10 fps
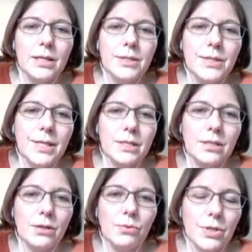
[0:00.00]

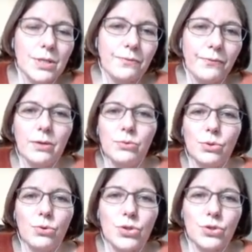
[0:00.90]
This was found
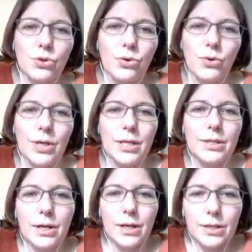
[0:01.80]
also in the
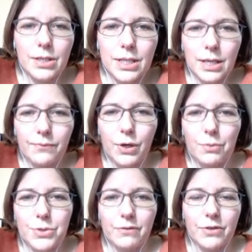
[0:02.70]
lung-safe
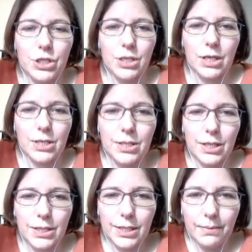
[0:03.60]
observational
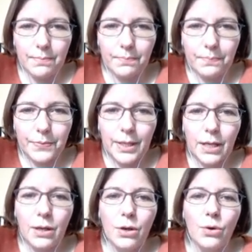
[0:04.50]
study,
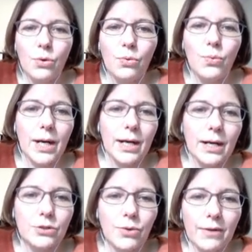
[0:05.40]
where
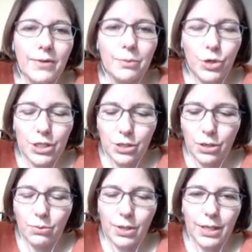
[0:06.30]
driving pressure
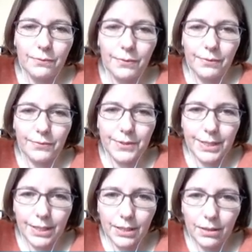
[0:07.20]
lower than
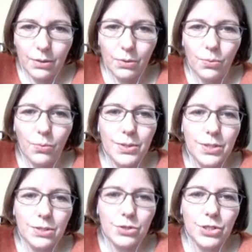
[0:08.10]
15 was
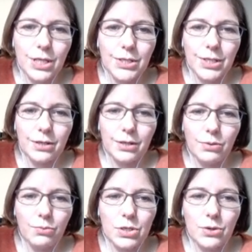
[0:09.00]
associated
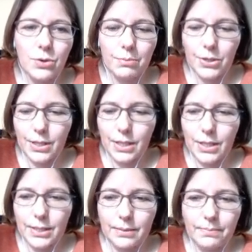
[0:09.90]
with lower mortality.